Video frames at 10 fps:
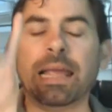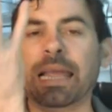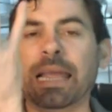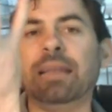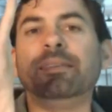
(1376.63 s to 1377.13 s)

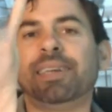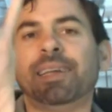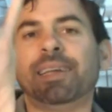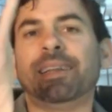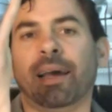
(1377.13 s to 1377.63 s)
into
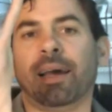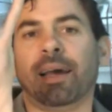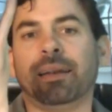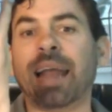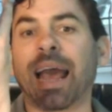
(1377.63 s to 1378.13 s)
the
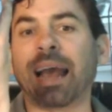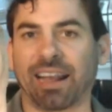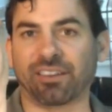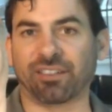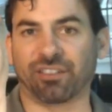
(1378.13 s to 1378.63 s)
next
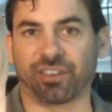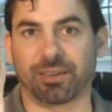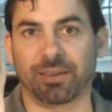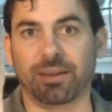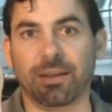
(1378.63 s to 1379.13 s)
section.
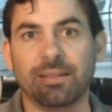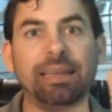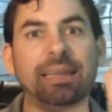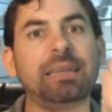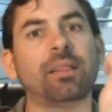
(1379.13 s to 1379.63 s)
They need
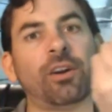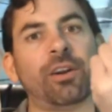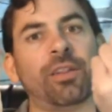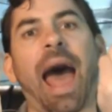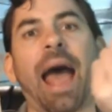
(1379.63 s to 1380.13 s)
to learn
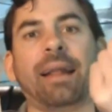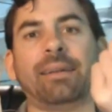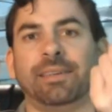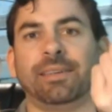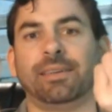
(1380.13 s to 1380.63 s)
that,
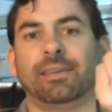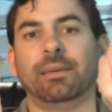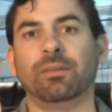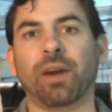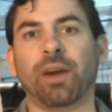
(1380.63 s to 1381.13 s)

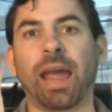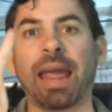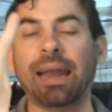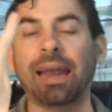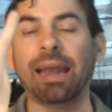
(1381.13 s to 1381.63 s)
right? And
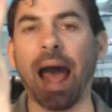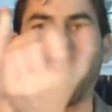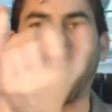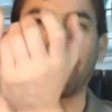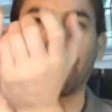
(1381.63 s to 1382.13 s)
how that
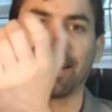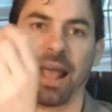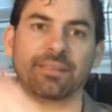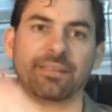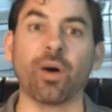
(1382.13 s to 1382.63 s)
connects.
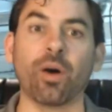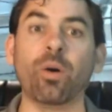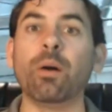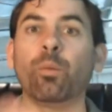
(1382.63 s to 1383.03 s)
So when